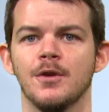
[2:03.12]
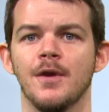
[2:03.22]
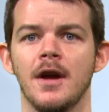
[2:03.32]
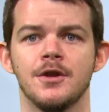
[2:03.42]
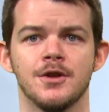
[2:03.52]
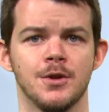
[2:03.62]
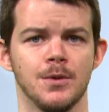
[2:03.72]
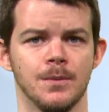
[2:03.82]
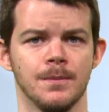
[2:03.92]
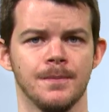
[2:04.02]
of
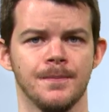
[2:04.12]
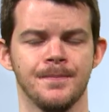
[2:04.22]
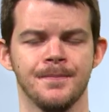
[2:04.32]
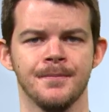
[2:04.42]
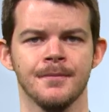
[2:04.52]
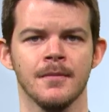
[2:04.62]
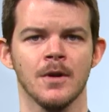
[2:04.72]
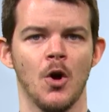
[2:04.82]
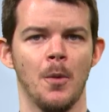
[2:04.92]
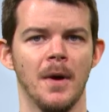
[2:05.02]
H2.
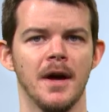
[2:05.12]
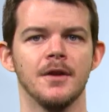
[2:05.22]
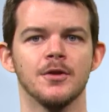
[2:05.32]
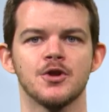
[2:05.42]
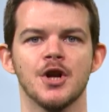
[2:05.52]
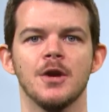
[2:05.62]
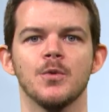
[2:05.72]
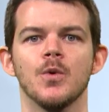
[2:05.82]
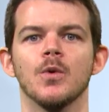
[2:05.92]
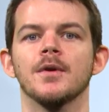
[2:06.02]
Applying the chain
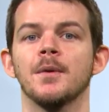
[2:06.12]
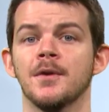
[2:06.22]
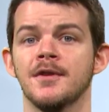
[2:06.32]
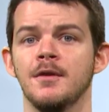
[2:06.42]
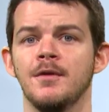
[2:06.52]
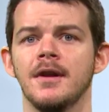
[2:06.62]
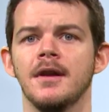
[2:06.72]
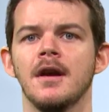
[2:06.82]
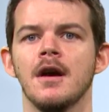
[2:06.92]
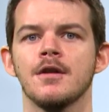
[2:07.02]
rule recursively
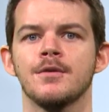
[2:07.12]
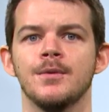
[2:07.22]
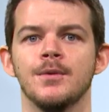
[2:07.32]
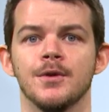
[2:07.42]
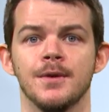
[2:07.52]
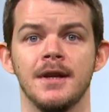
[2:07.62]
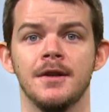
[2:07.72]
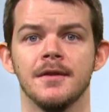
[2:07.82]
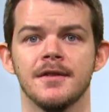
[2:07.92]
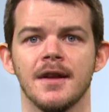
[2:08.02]
through the
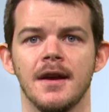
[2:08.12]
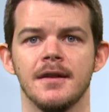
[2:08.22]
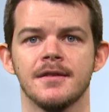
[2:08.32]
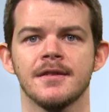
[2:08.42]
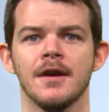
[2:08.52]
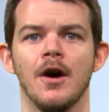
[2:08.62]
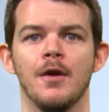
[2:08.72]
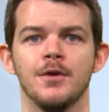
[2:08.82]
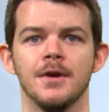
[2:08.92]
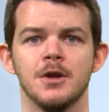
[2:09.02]
hidden states
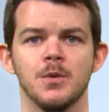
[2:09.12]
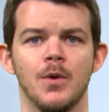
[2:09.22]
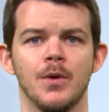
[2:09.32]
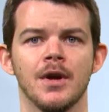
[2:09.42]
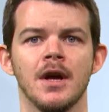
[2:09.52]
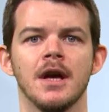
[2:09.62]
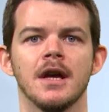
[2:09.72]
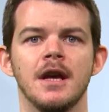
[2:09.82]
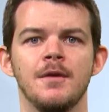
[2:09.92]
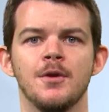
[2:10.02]
of the network
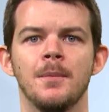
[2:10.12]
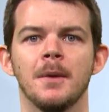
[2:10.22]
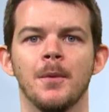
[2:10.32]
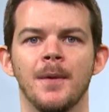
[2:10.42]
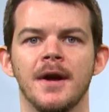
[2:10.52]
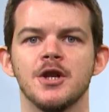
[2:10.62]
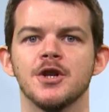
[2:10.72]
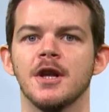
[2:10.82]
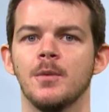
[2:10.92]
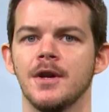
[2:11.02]
gives the
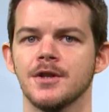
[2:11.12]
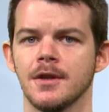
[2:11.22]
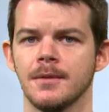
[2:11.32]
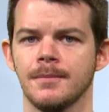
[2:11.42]
backpropagation equation.